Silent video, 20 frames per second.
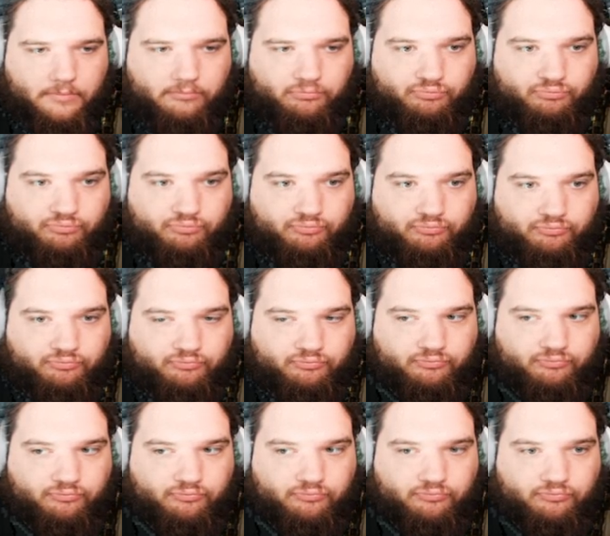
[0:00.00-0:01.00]

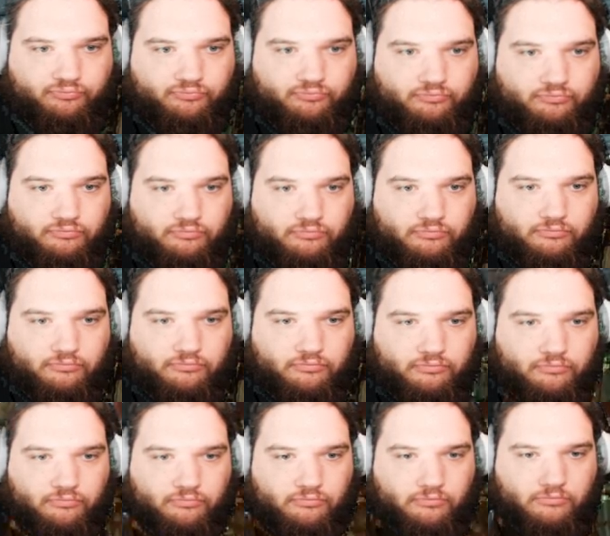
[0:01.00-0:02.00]

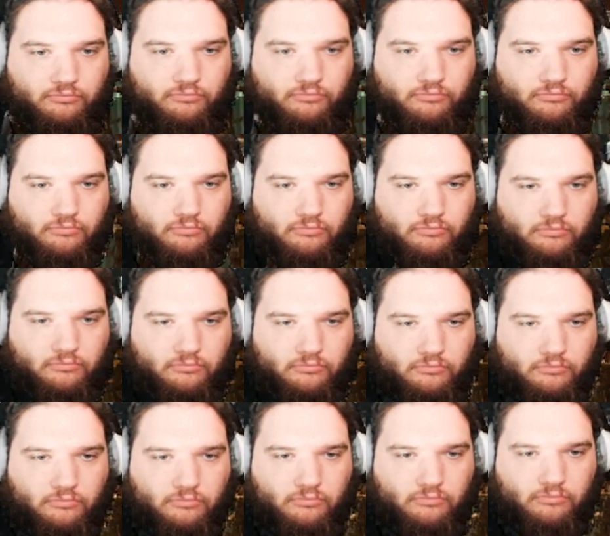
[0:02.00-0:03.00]

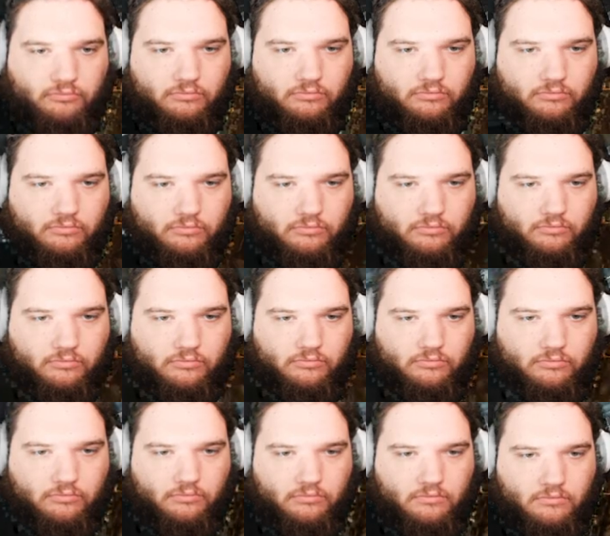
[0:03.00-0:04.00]

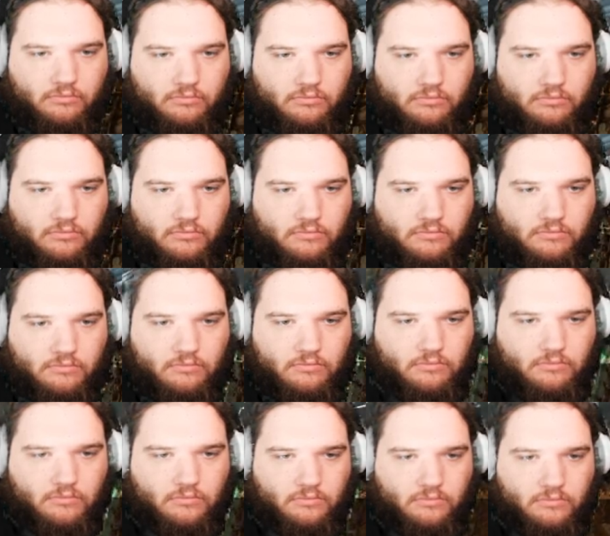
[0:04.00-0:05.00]

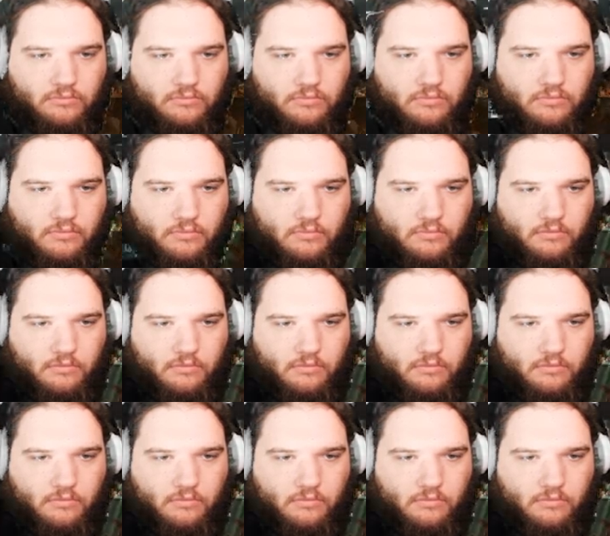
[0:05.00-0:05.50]
[no speech]